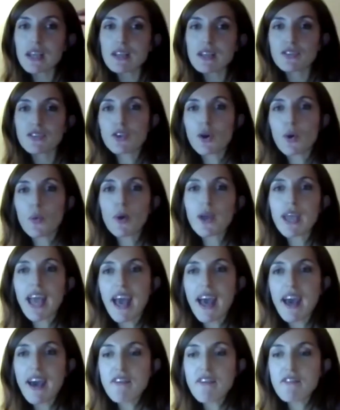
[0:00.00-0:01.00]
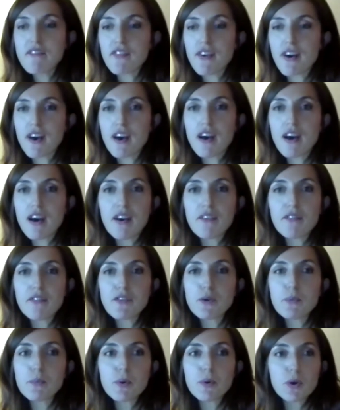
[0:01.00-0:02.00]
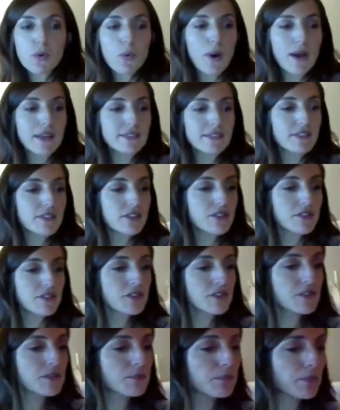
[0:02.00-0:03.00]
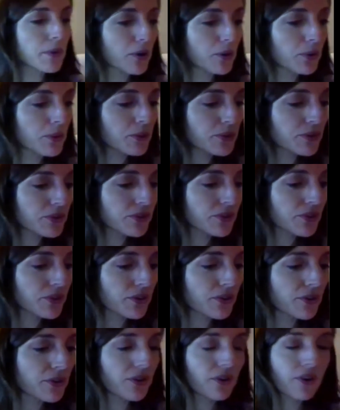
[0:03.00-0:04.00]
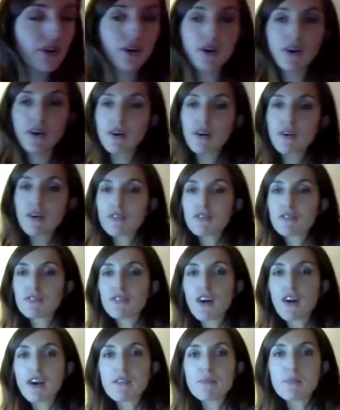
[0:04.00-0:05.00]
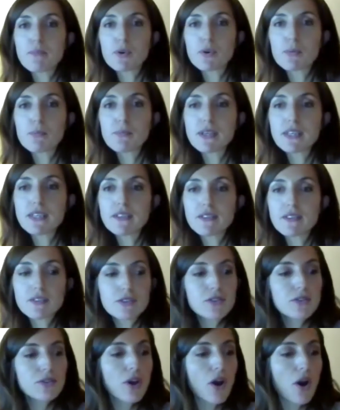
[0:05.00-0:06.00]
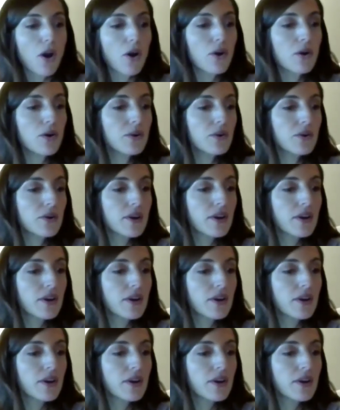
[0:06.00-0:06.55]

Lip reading: So we have a few more questions, but also 5 more minutes to go.